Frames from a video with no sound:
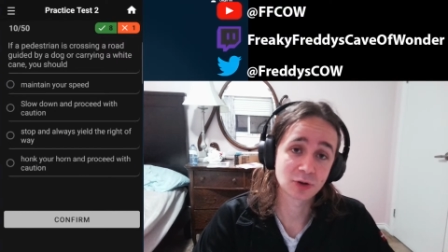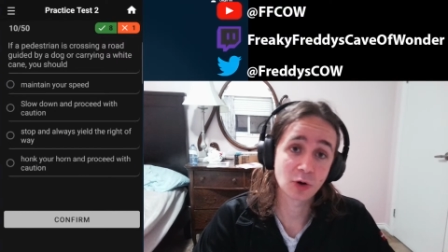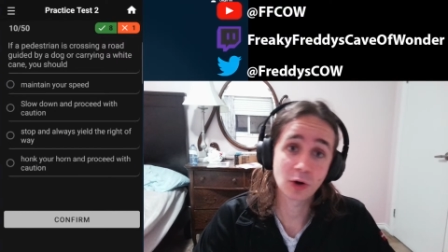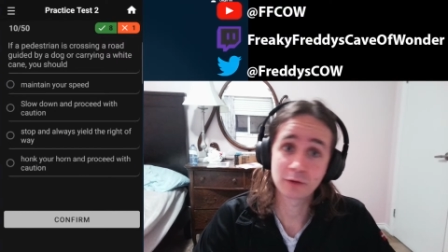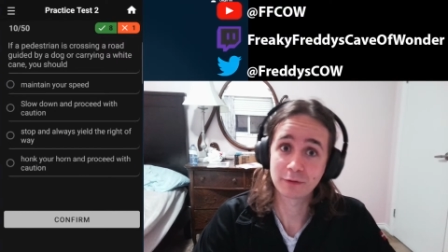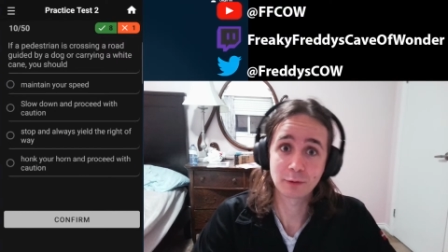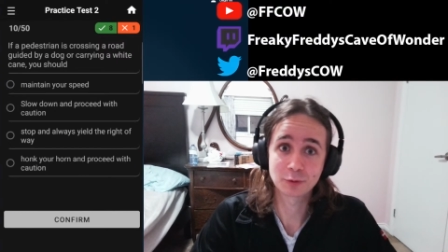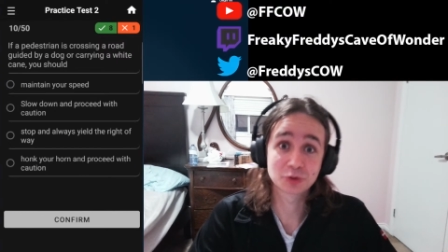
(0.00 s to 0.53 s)
or if
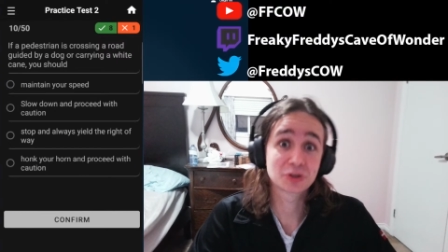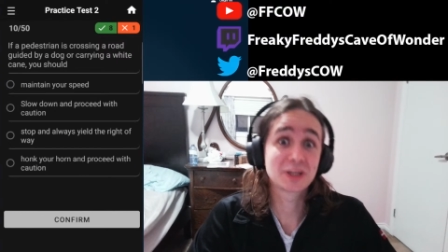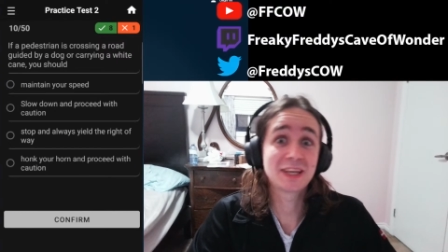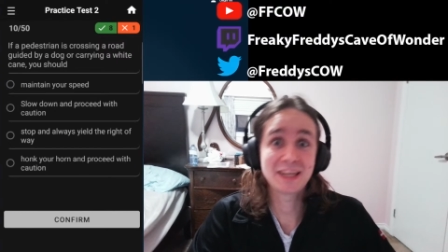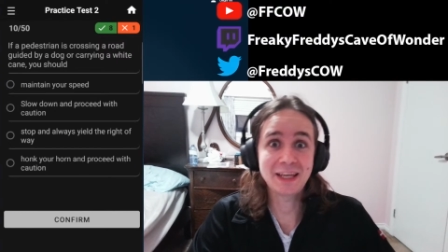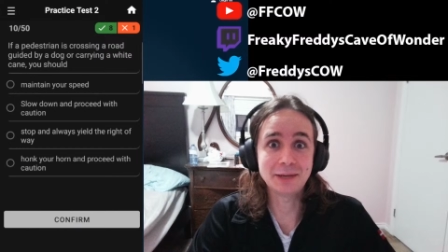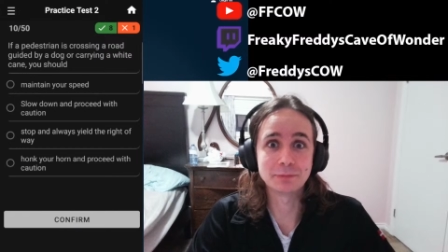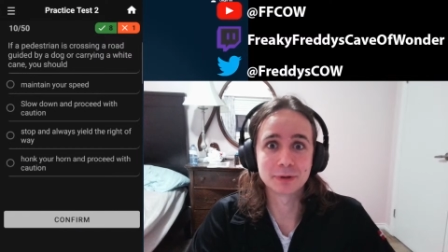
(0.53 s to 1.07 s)
I want to
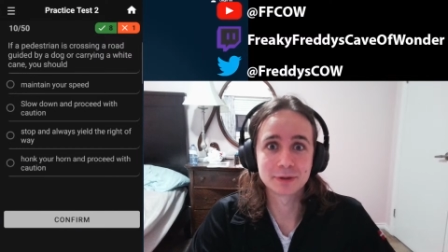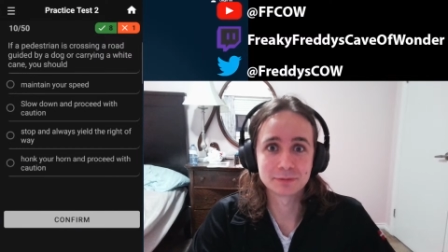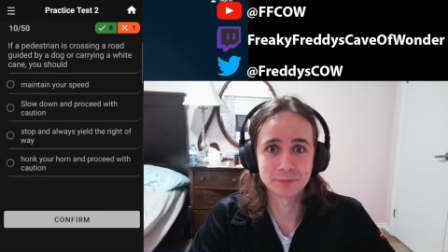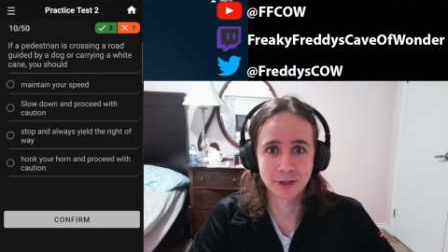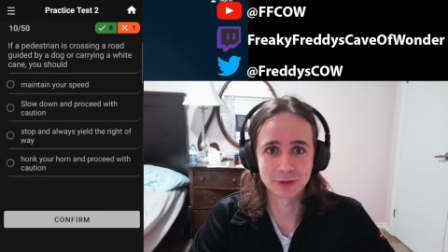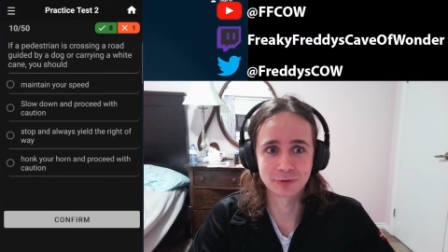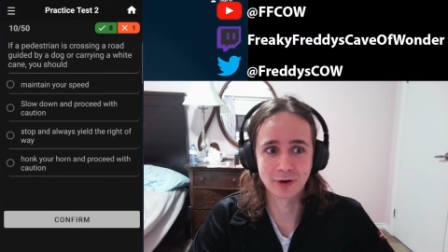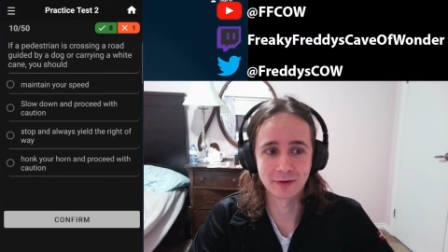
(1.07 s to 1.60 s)
keep my
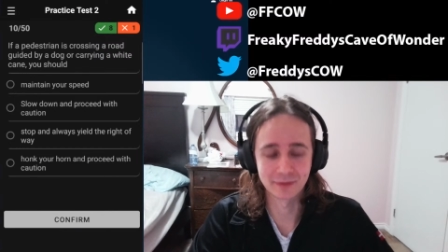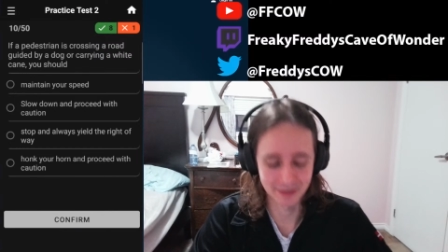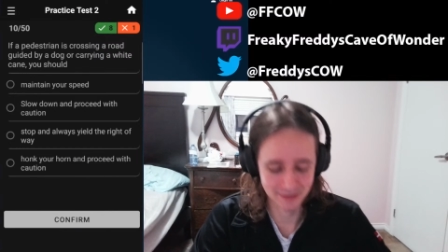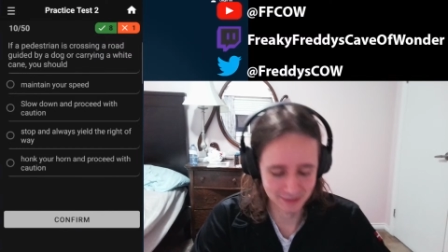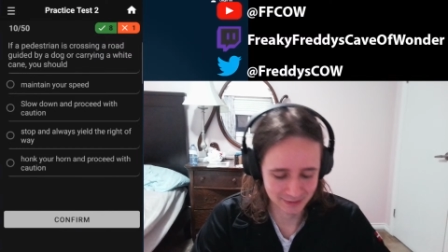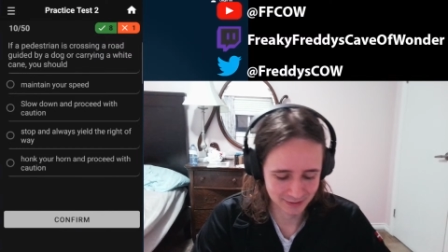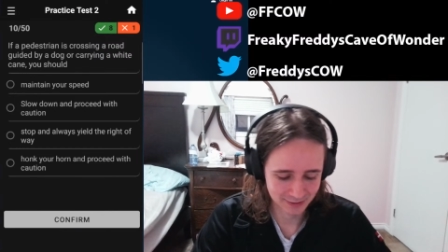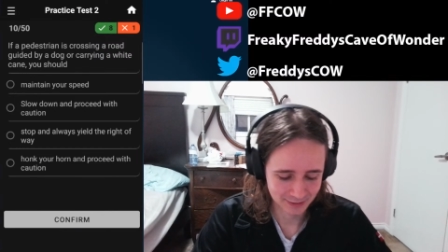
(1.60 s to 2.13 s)
driver
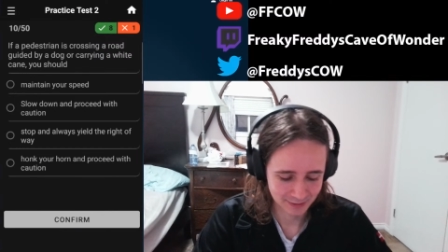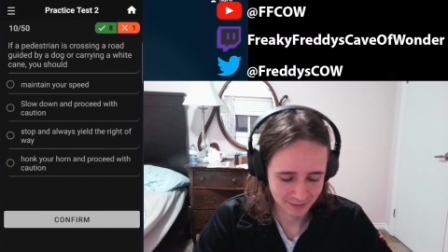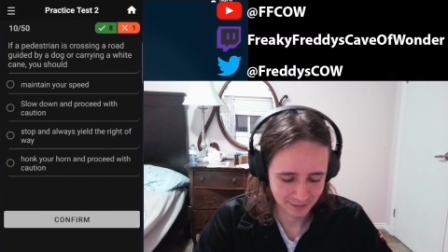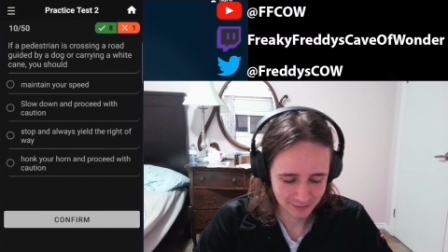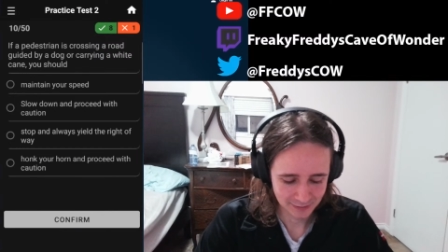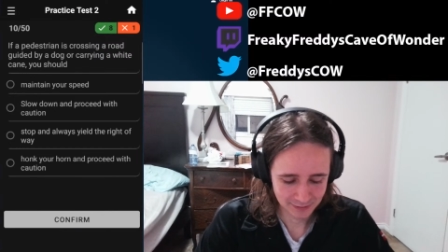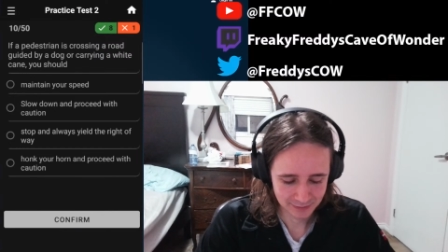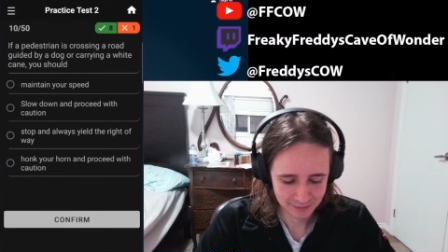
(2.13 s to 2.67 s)
license,
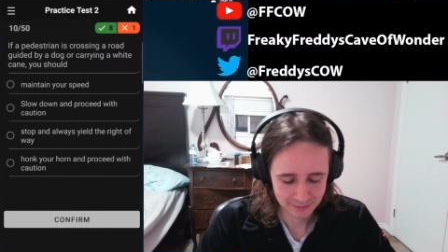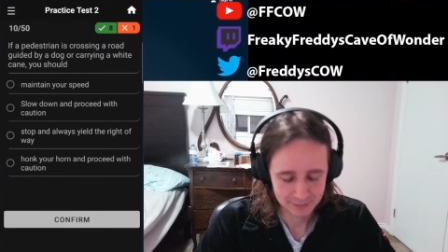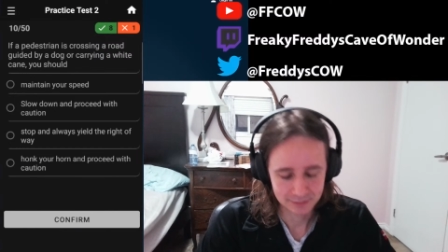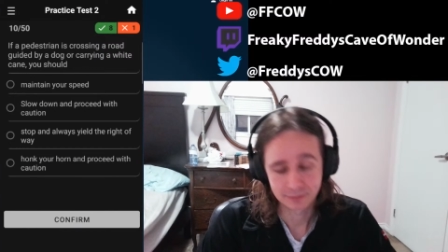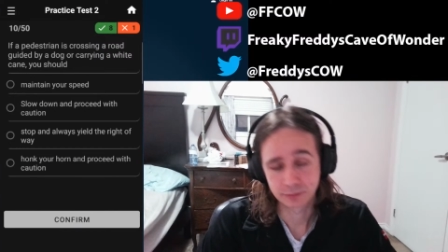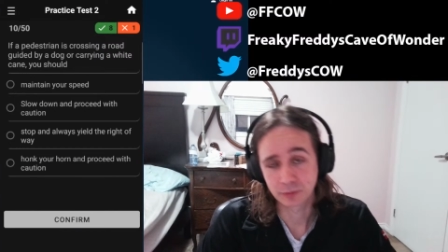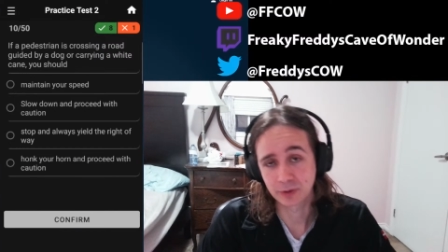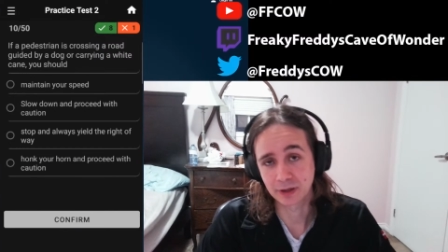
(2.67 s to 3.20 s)

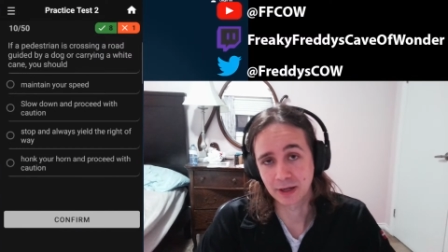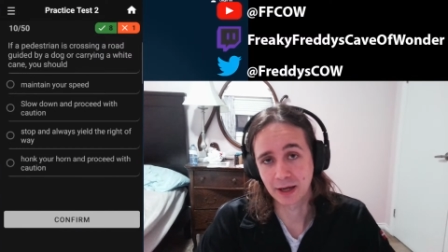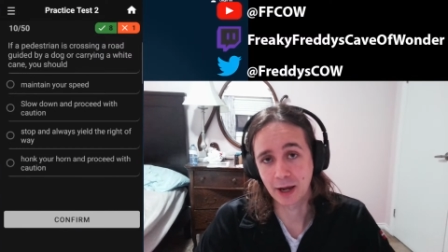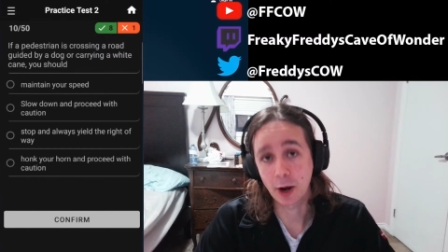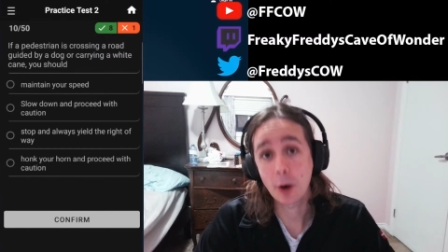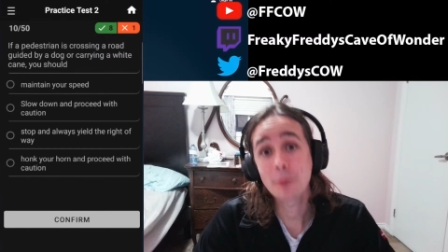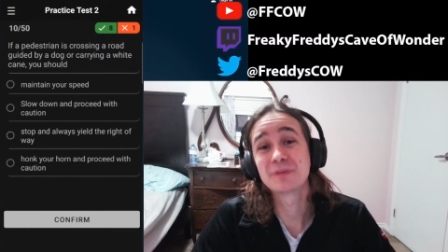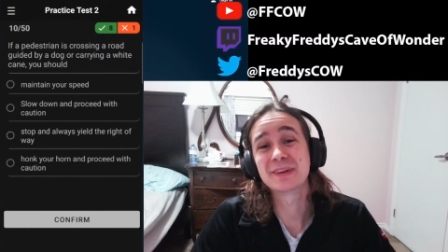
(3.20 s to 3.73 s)
when I
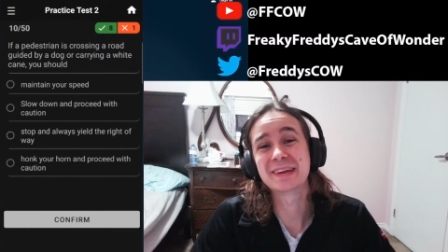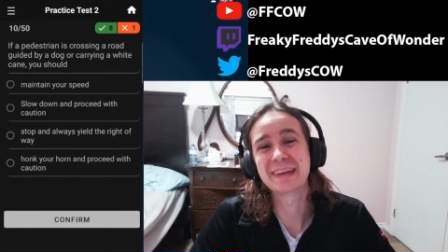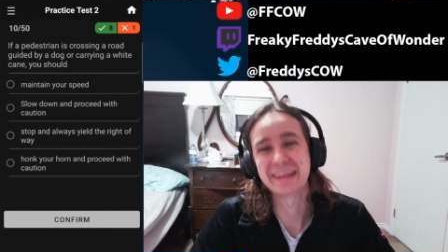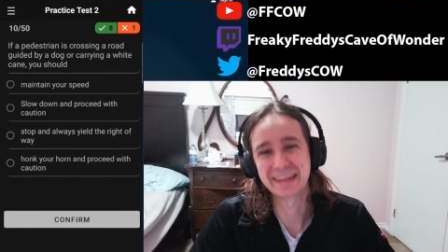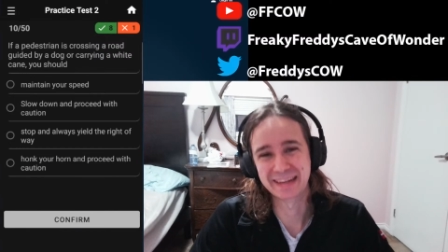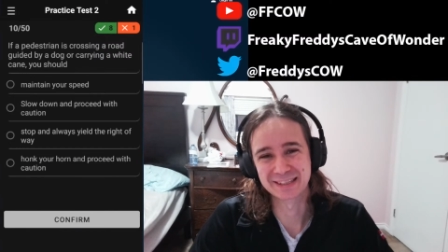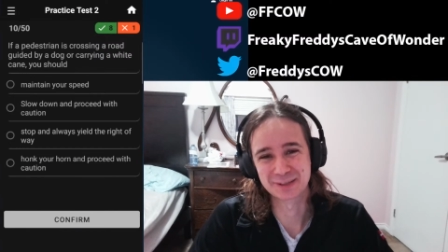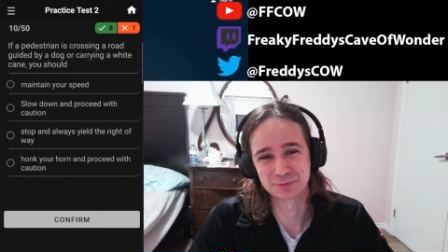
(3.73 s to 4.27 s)
hope we get
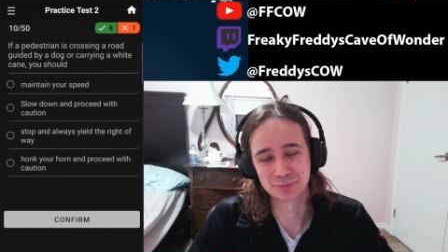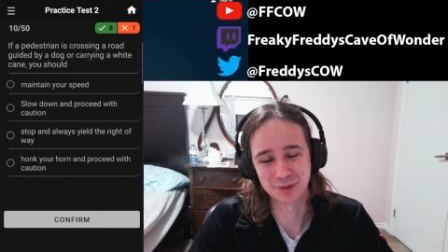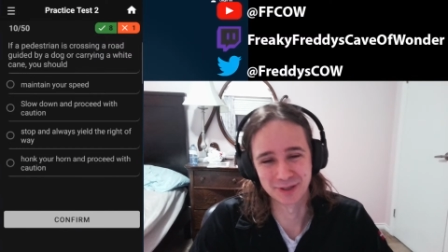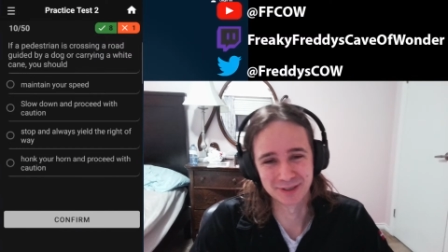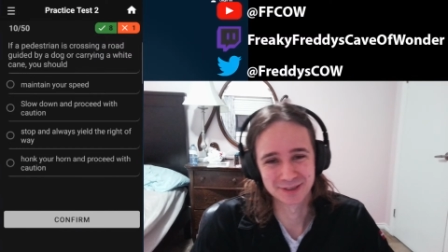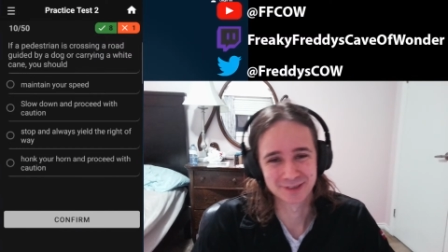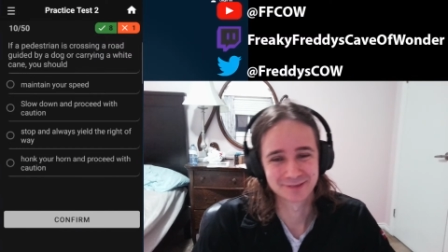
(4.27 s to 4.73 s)
it at some point.